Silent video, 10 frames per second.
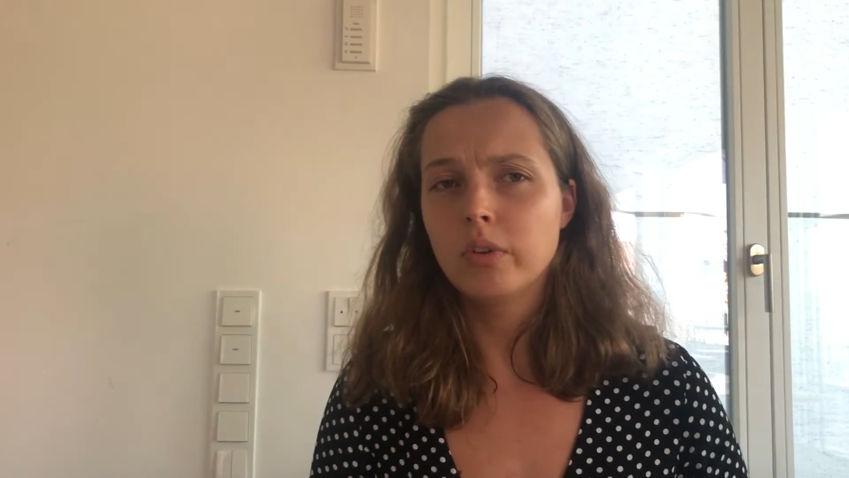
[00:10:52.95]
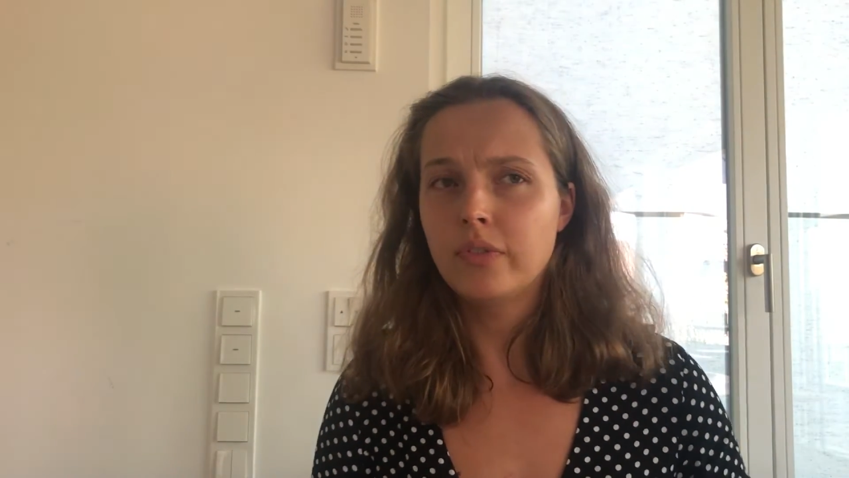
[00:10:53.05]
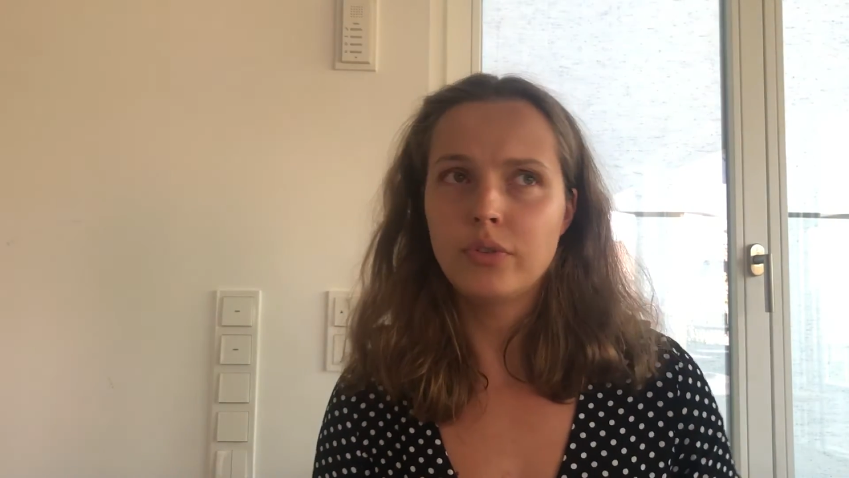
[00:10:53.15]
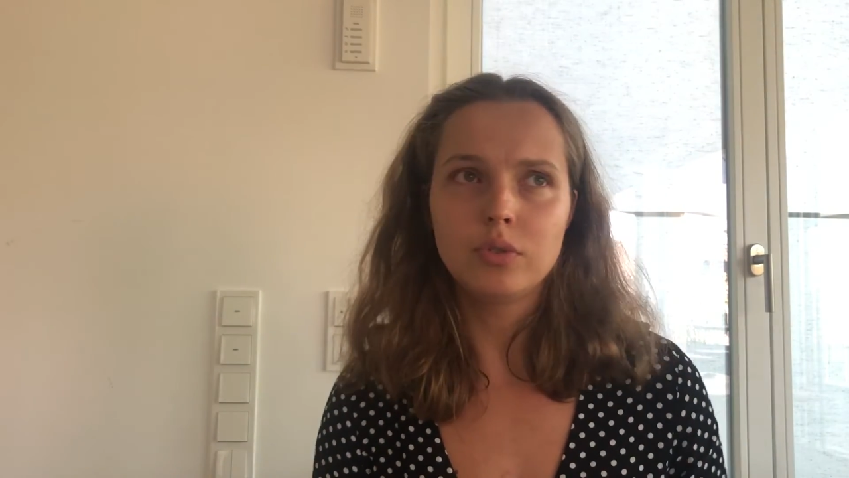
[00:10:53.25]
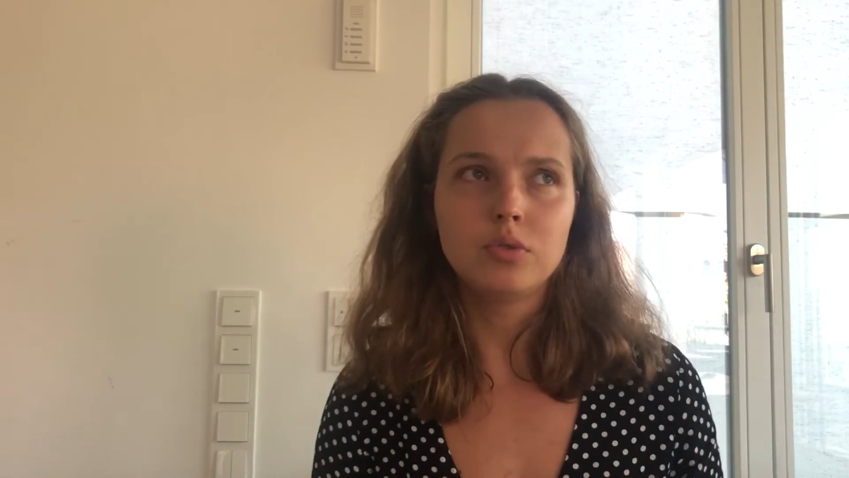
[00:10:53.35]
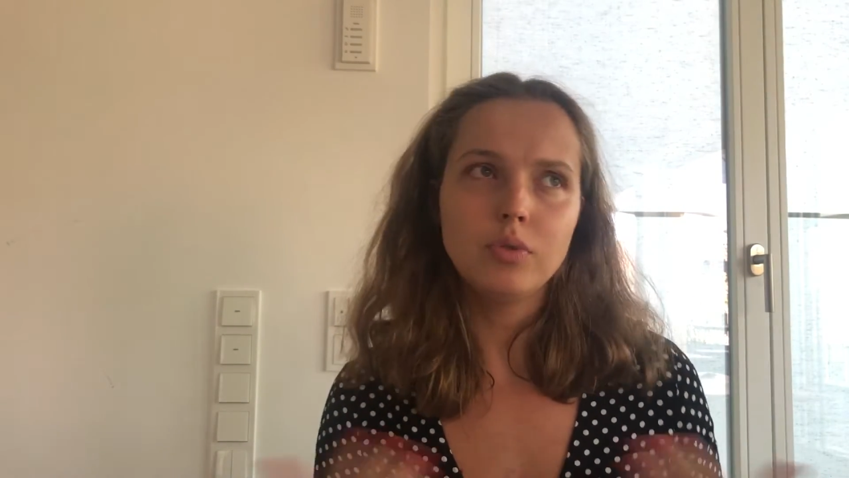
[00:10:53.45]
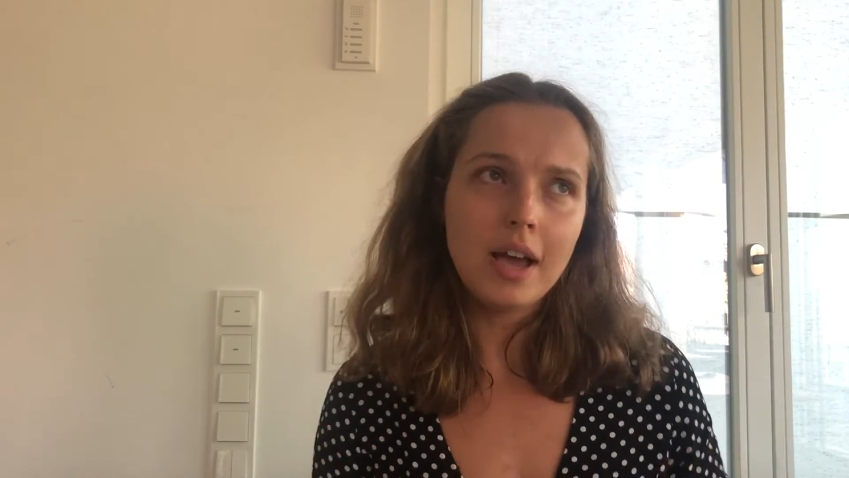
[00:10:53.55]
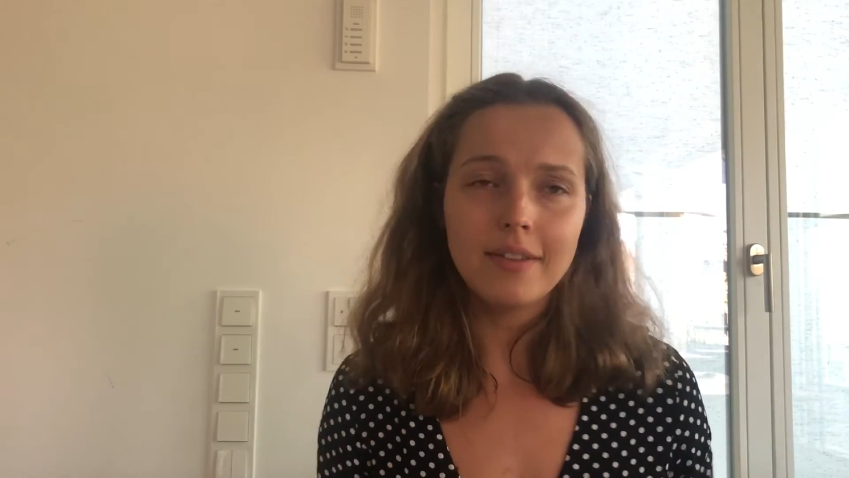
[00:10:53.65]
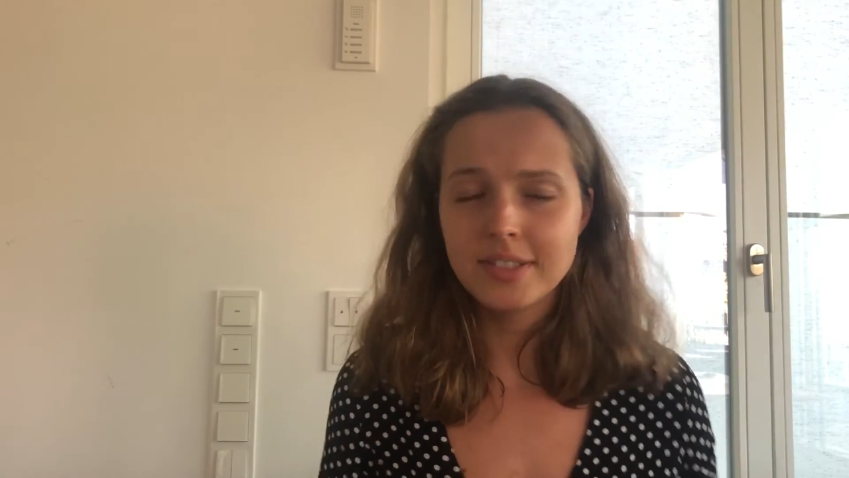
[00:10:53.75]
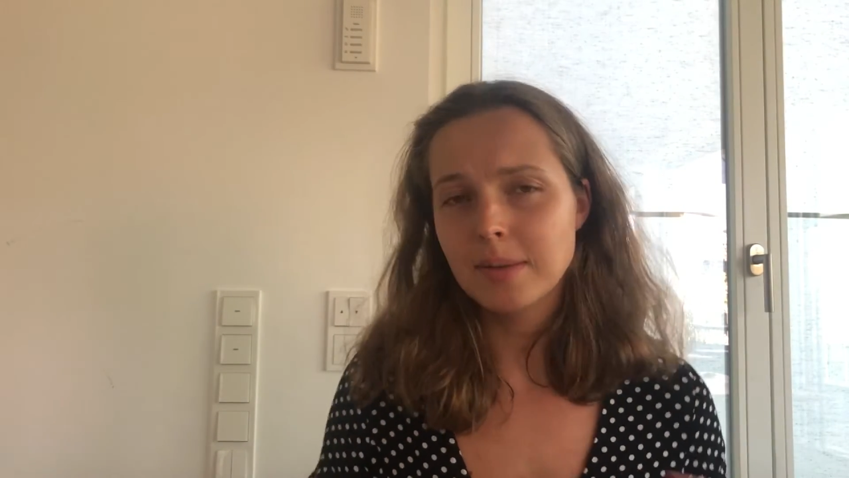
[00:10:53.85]
if you do
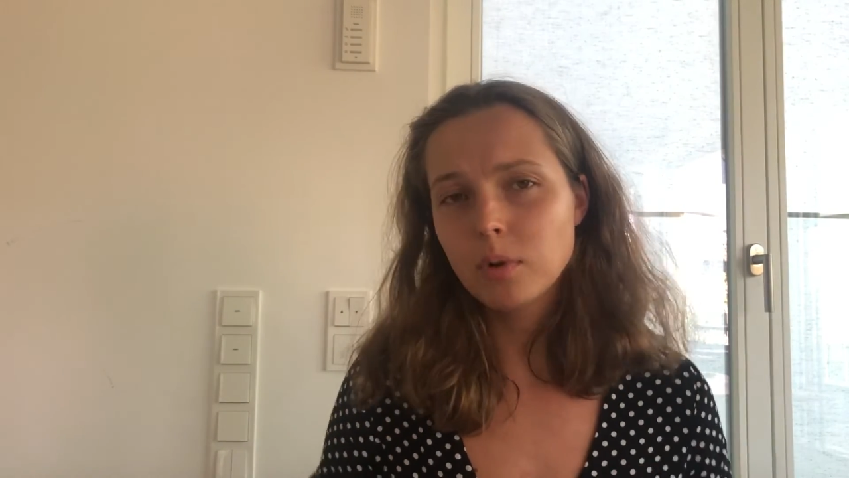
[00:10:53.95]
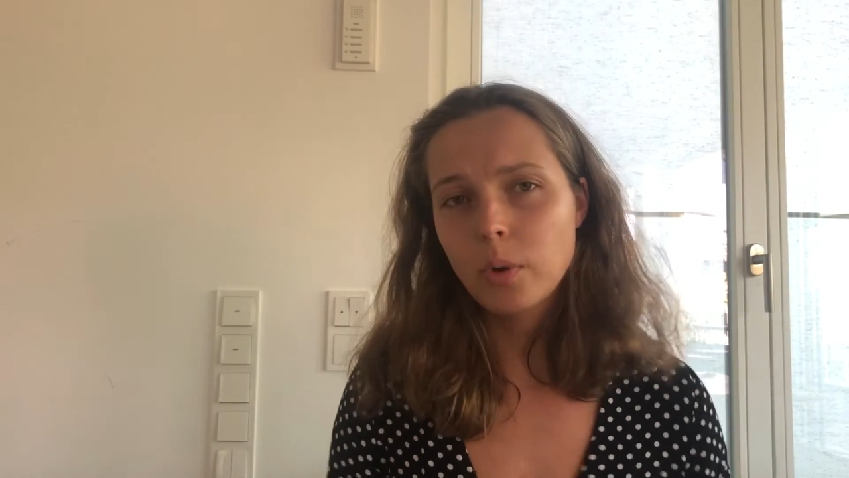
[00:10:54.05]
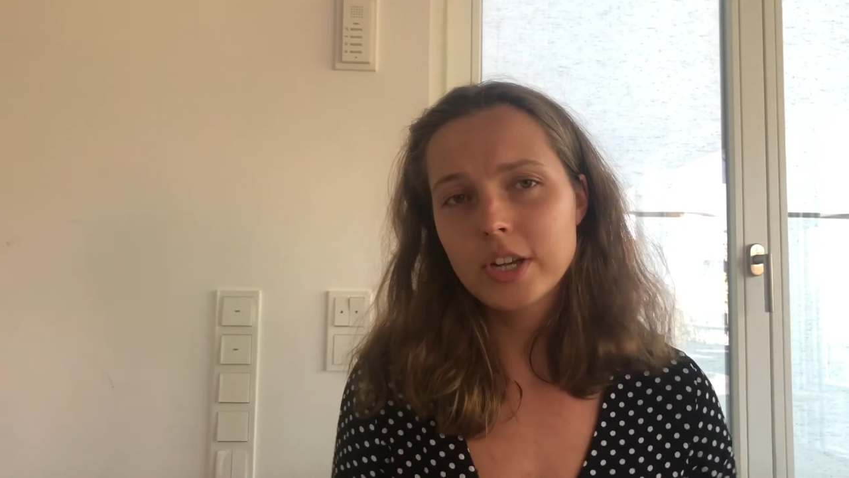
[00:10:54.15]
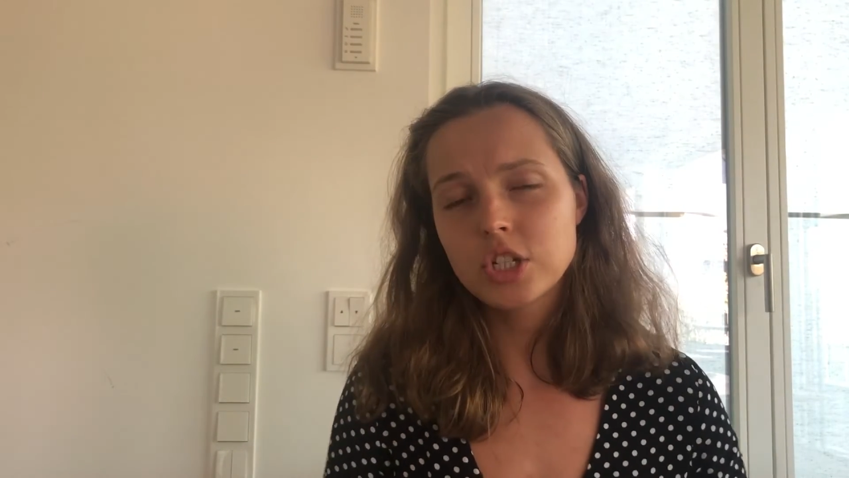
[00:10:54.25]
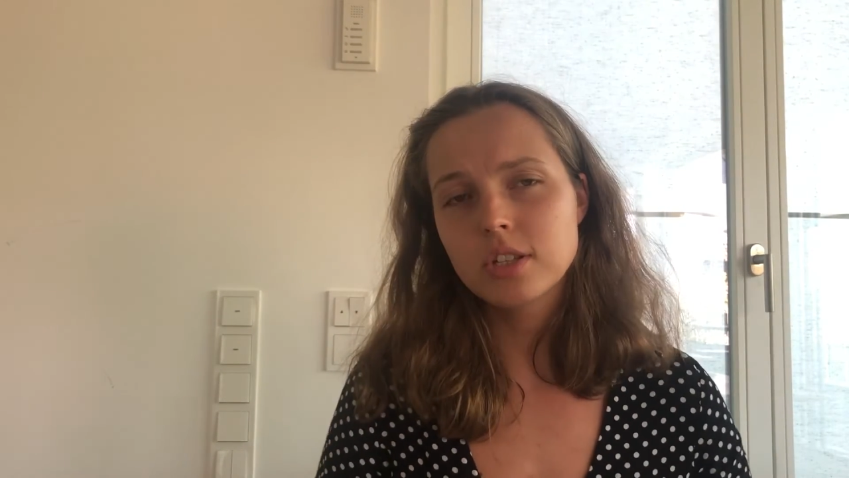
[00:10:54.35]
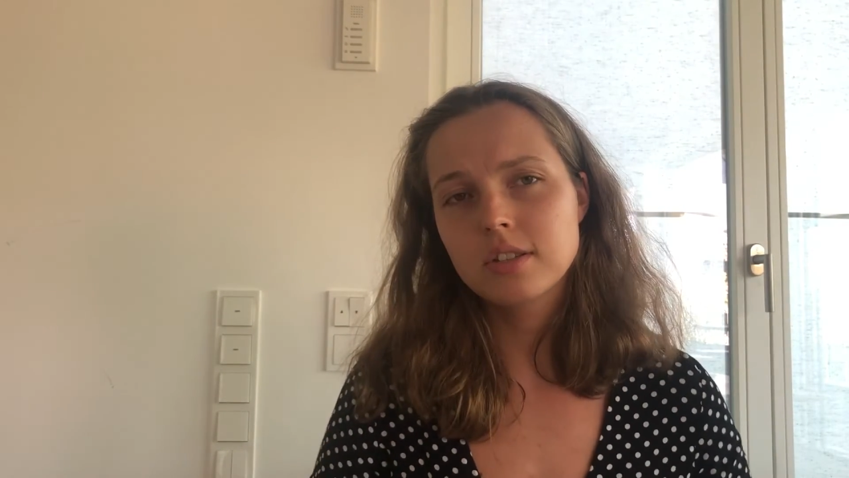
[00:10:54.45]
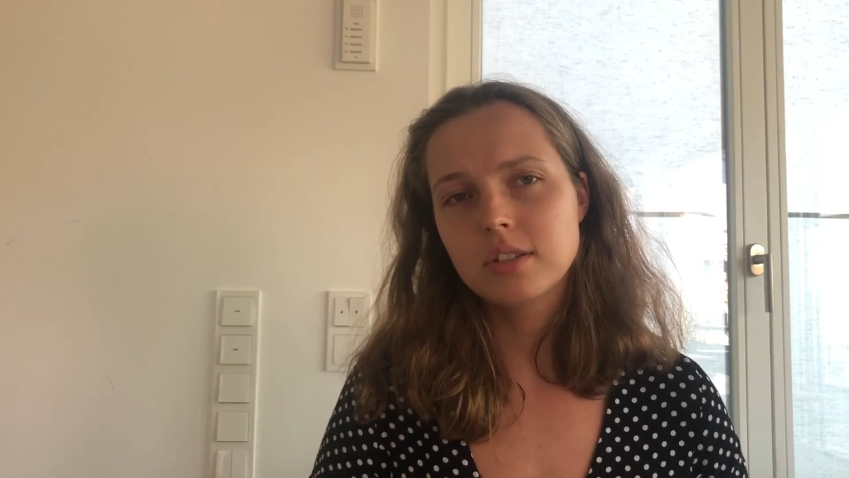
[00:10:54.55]
have some questions.